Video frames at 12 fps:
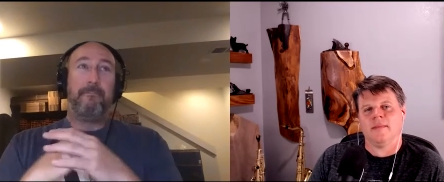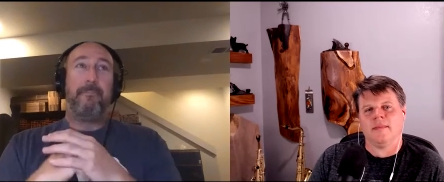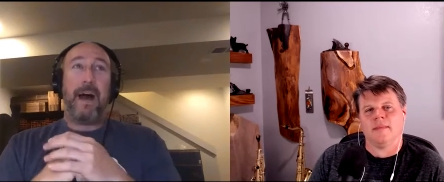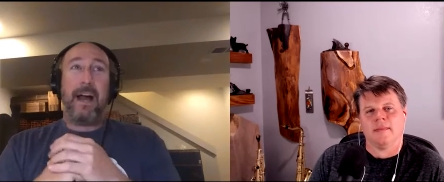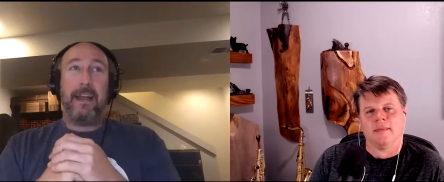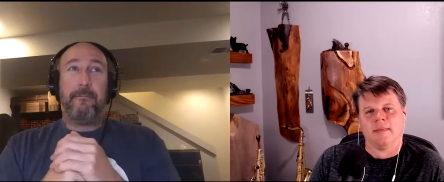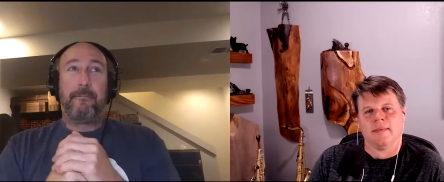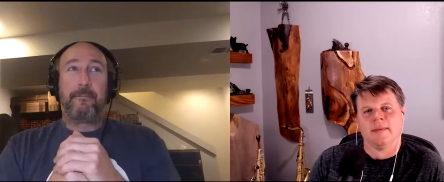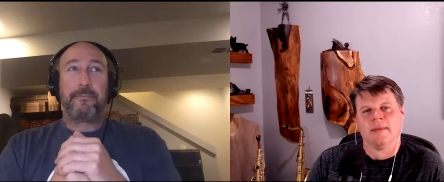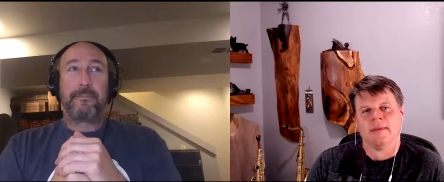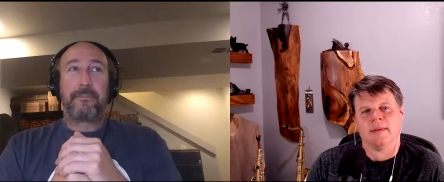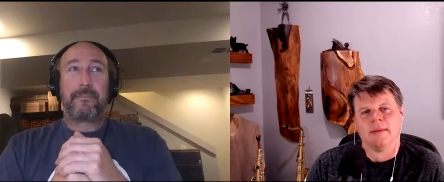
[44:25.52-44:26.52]
Speaker 1: but
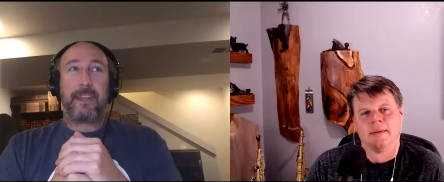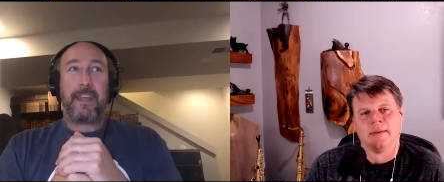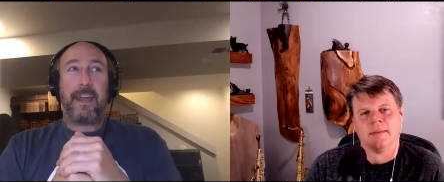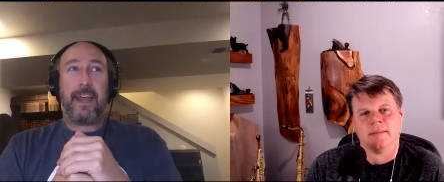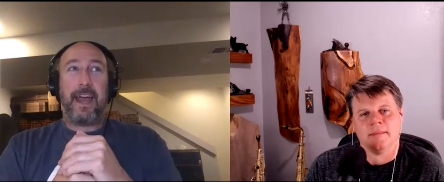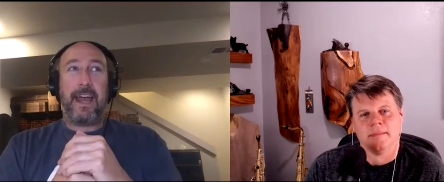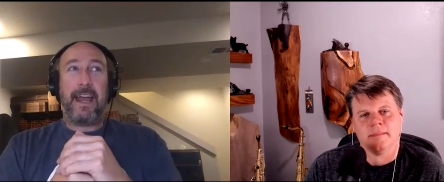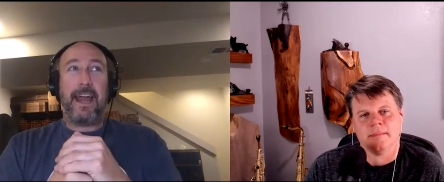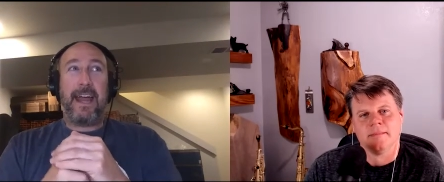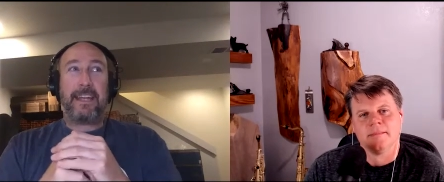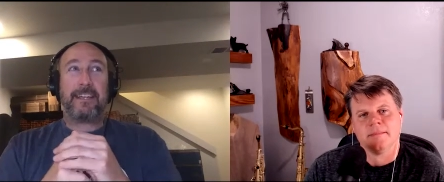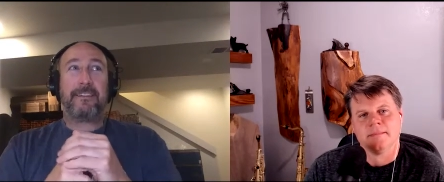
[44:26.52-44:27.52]
i i
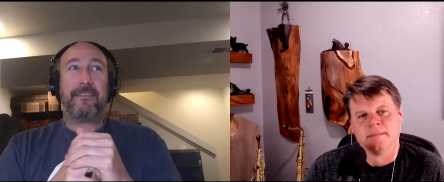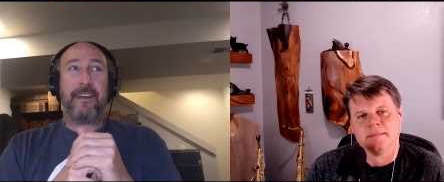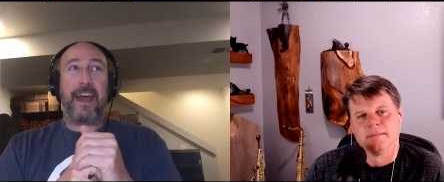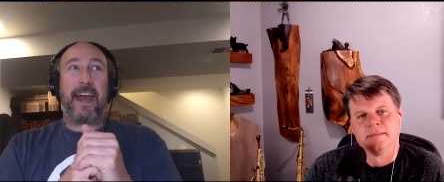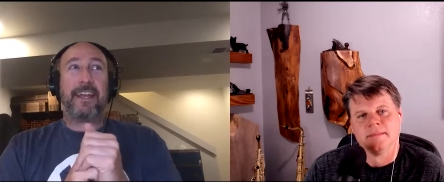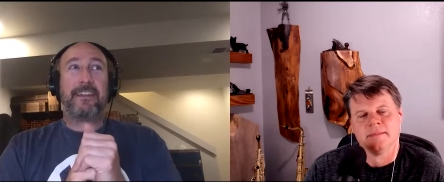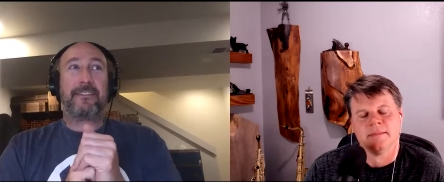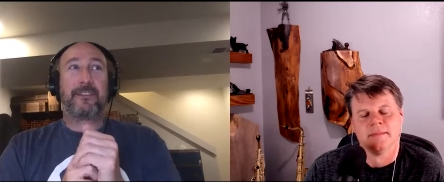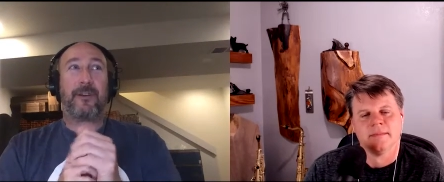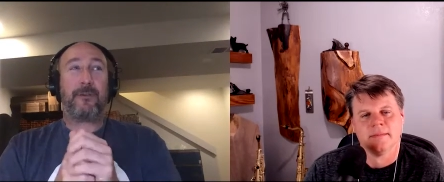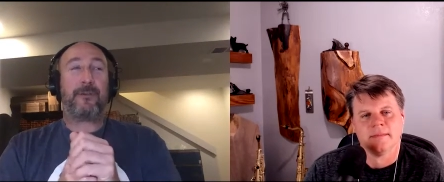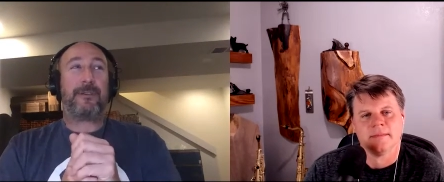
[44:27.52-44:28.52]
can i can
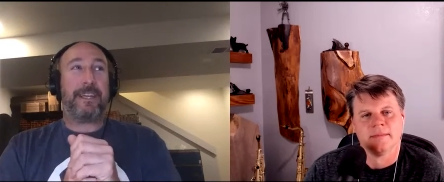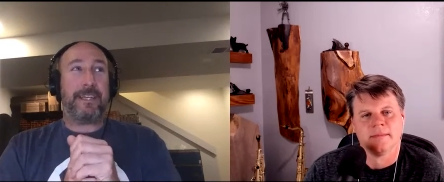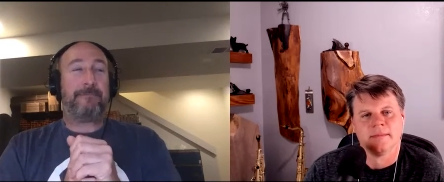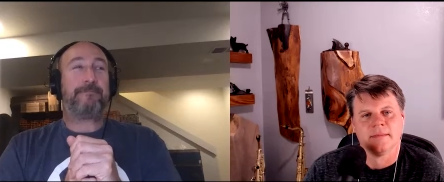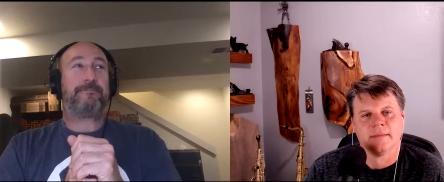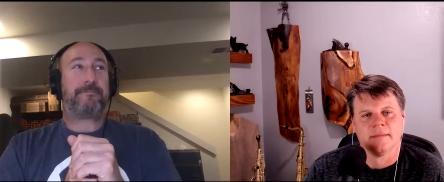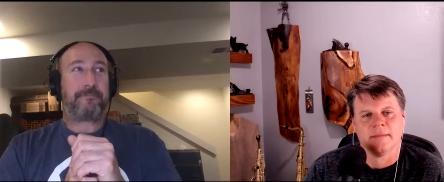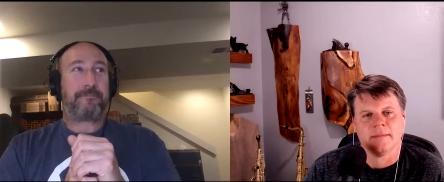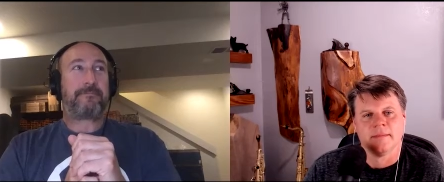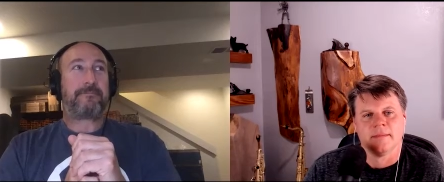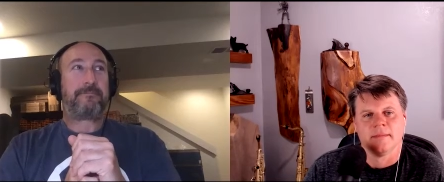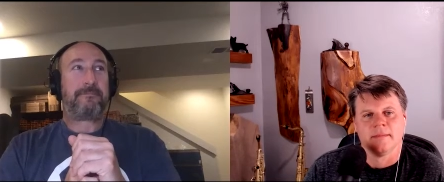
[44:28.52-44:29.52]
totally
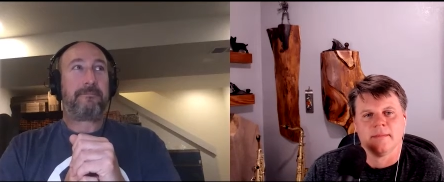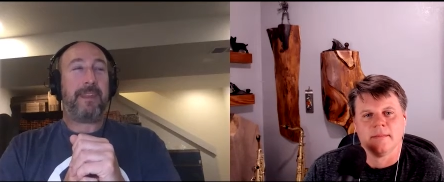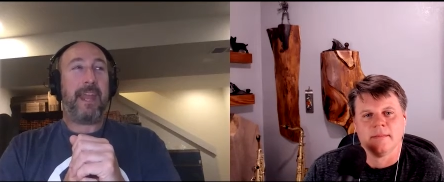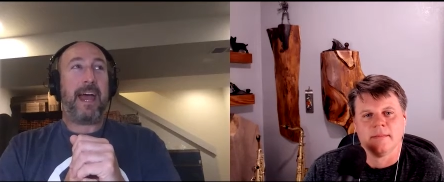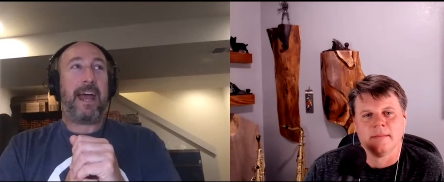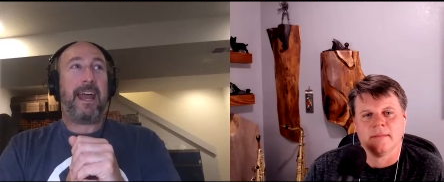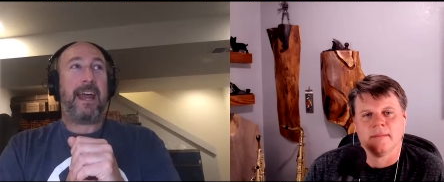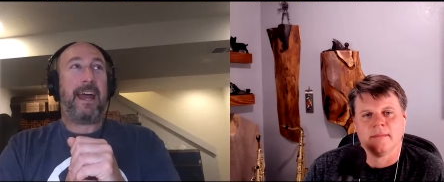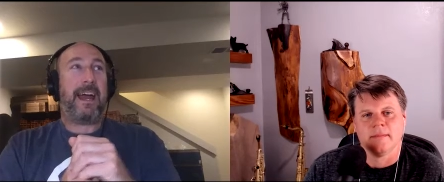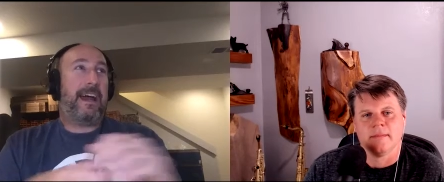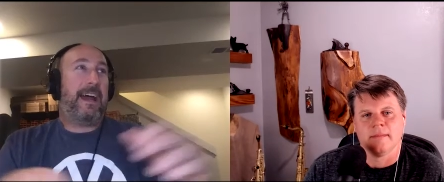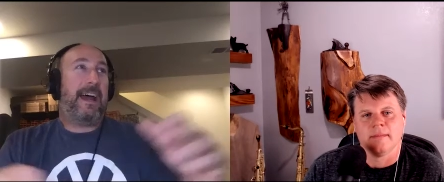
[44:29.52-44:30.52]
i
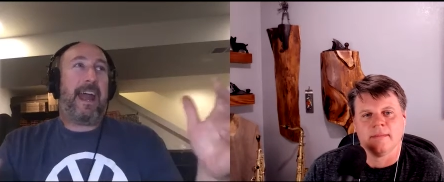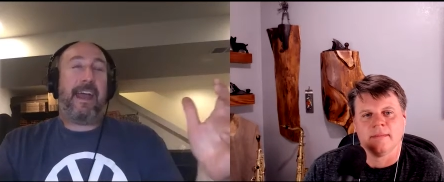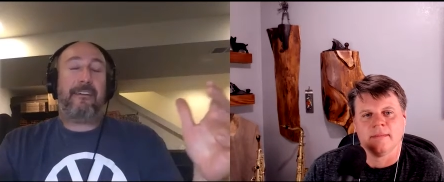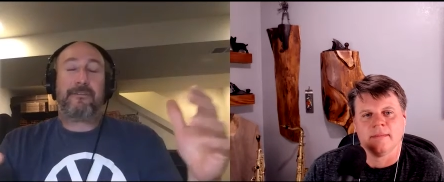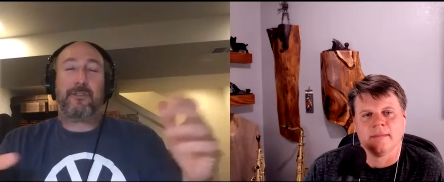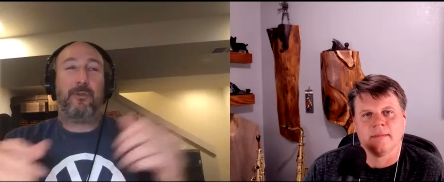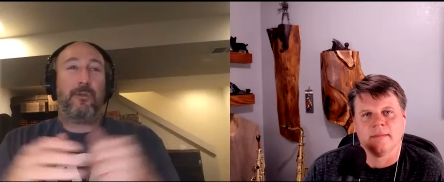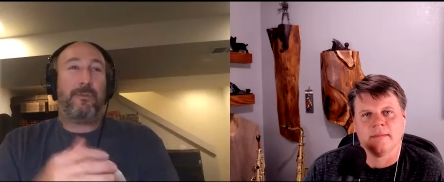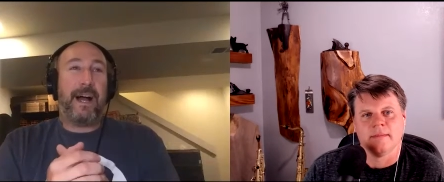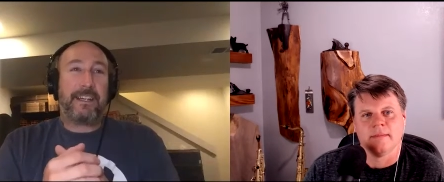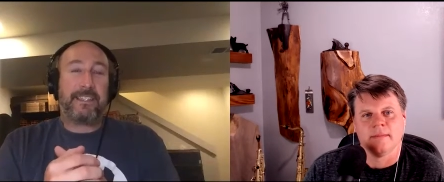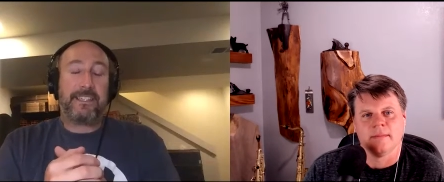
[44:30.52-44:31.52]
i have
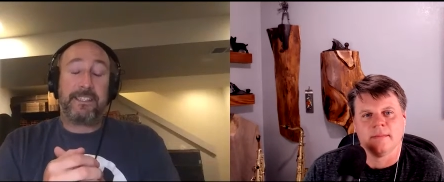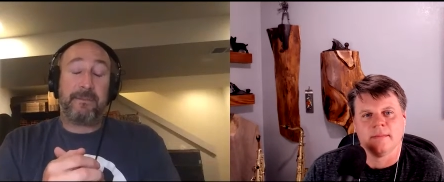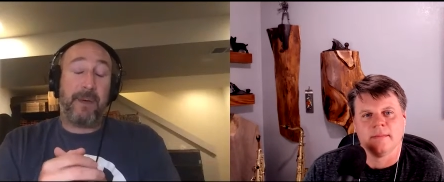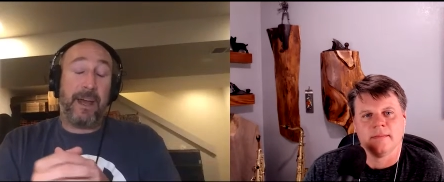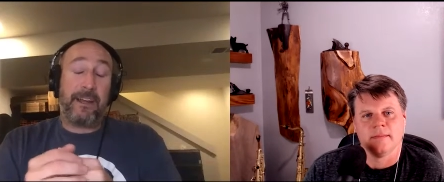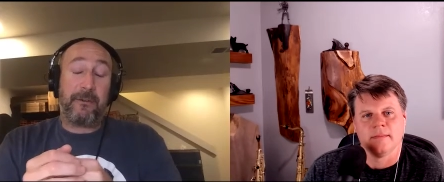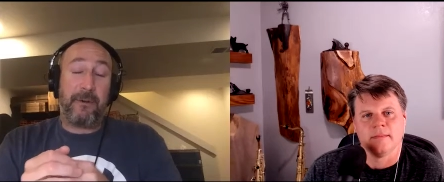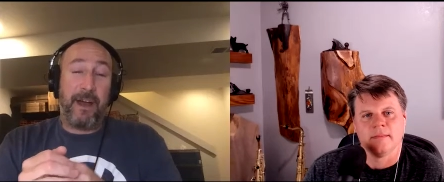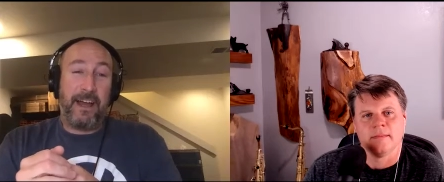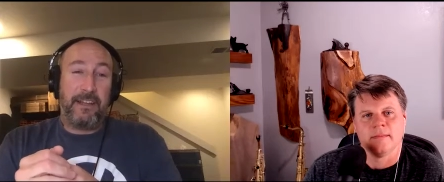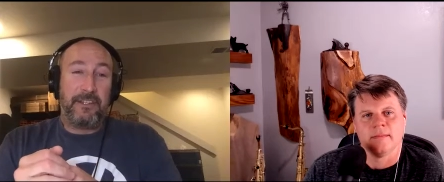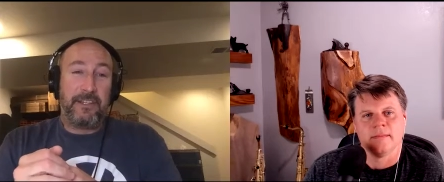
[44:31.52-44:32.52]
toolboxes in my
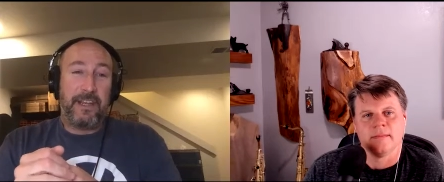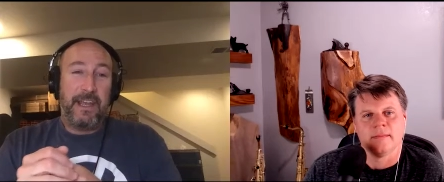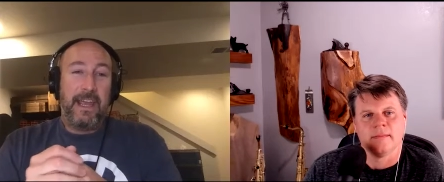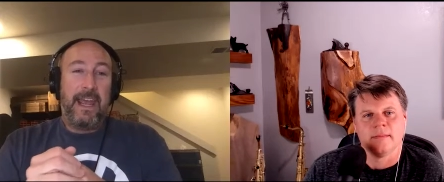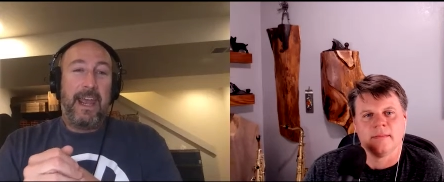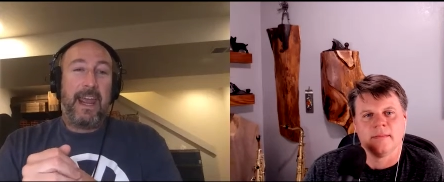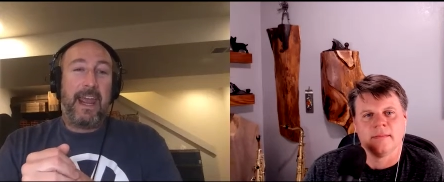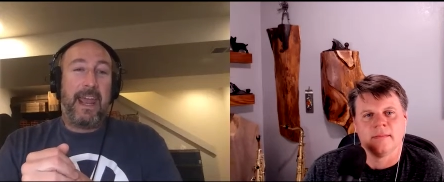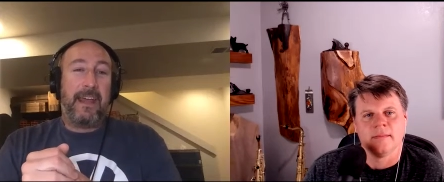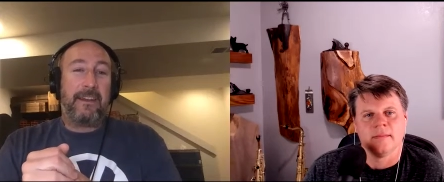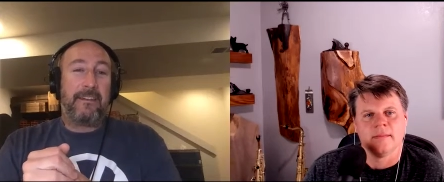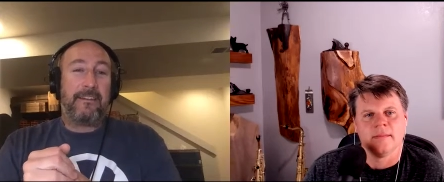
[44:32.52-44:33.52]
garage
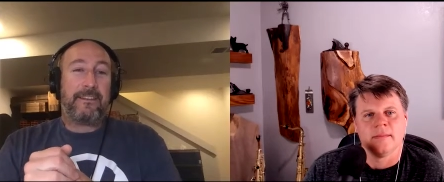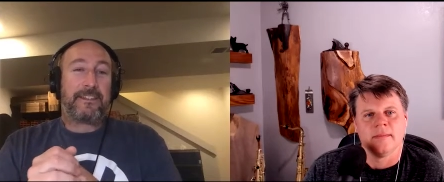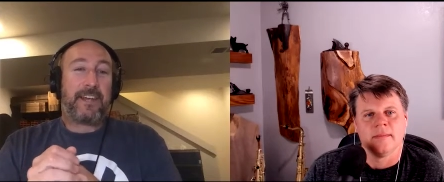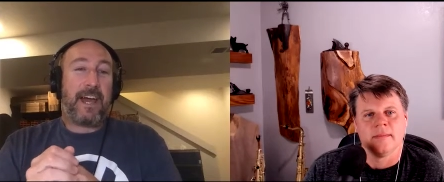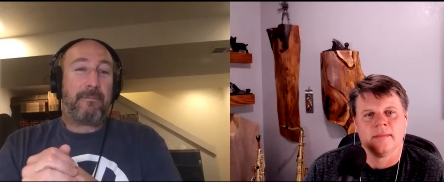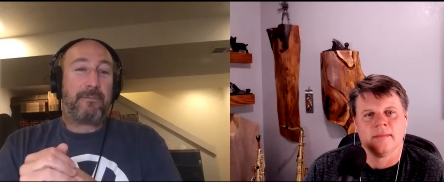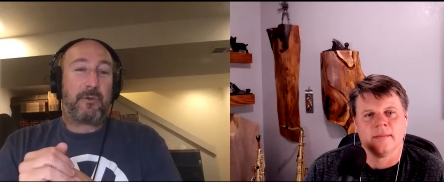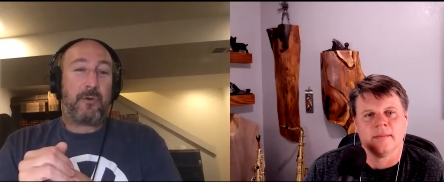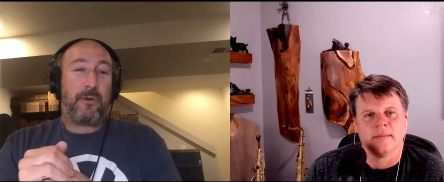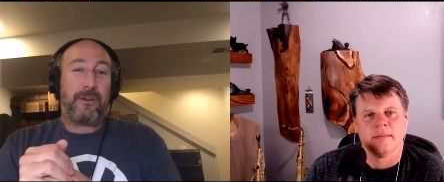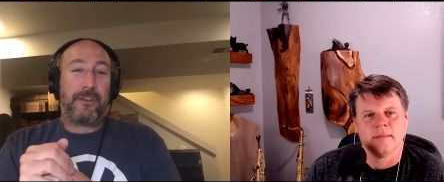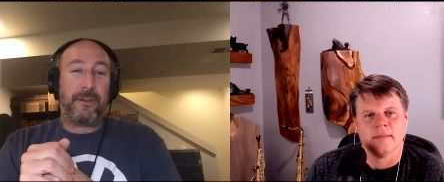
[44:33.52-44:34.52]
and the top
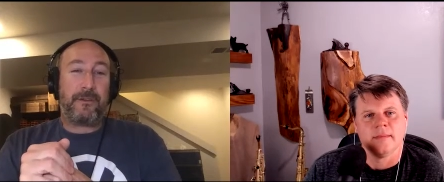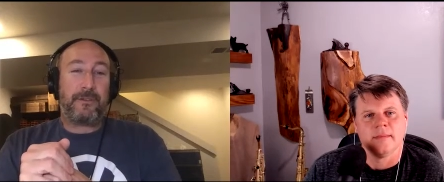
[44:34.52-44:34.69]
drawer of those